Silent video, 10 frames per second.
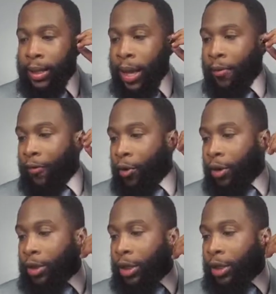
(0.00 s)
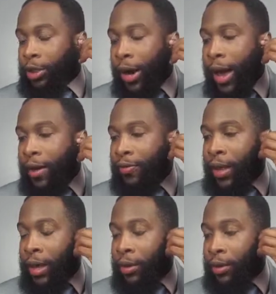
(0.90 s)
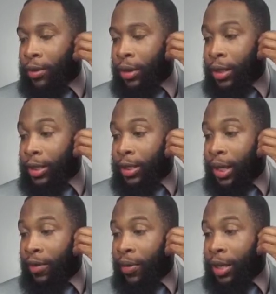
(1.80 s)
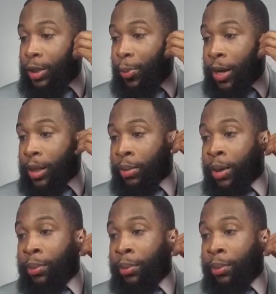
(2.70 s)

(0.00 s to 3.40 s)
that falls in the draft that the Knicks didn't even expect him